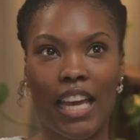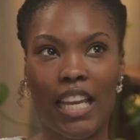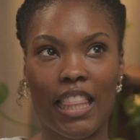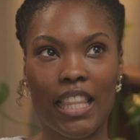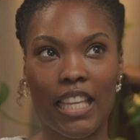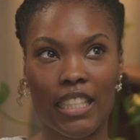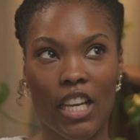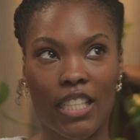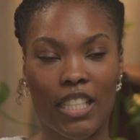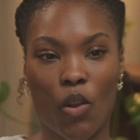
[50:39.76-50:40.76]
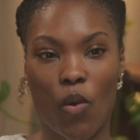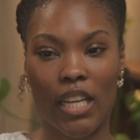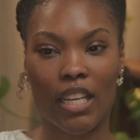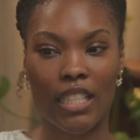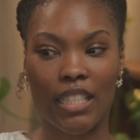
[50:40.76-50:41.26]
And I think that ties in
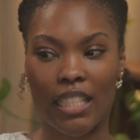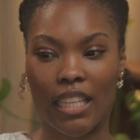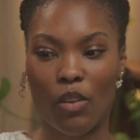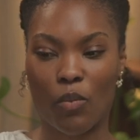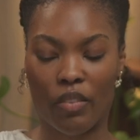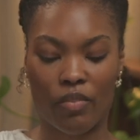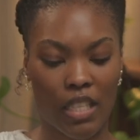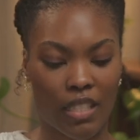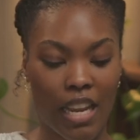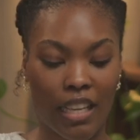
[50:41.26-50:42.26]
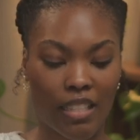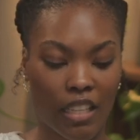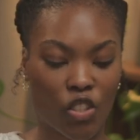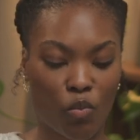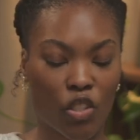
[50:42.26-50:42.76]
quite nicely with this next
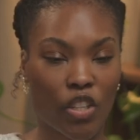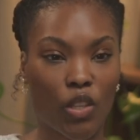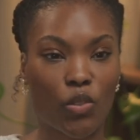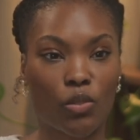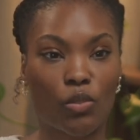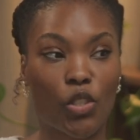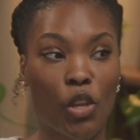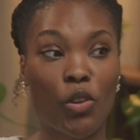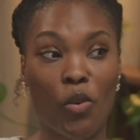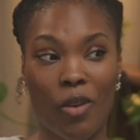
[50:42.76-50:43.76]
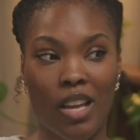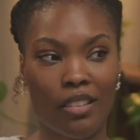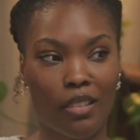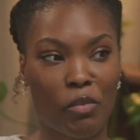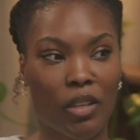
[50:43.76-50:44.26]
section, which I call Know Your
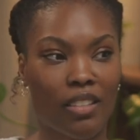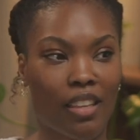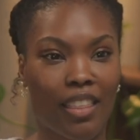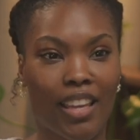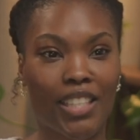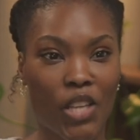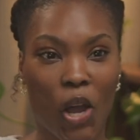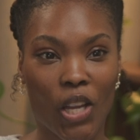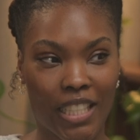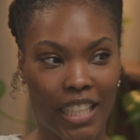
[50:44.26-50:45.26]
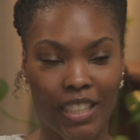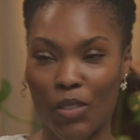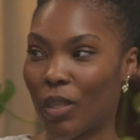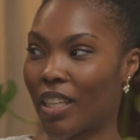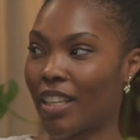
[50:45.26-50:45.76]
Worth, because I think as
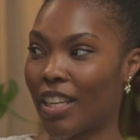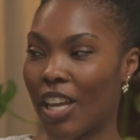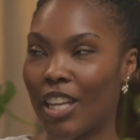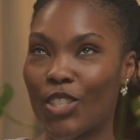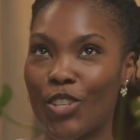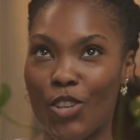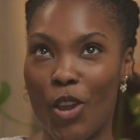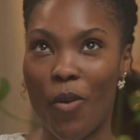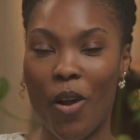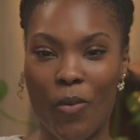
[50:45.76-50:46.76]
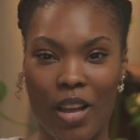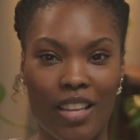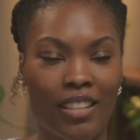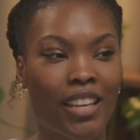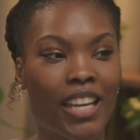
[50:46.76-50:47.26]
artists, we can learn to know our
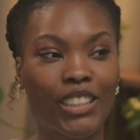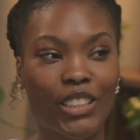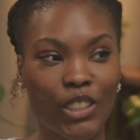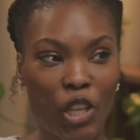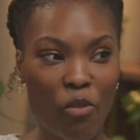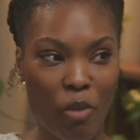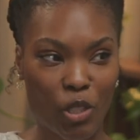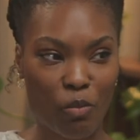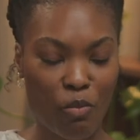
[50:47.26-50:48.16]
worth so much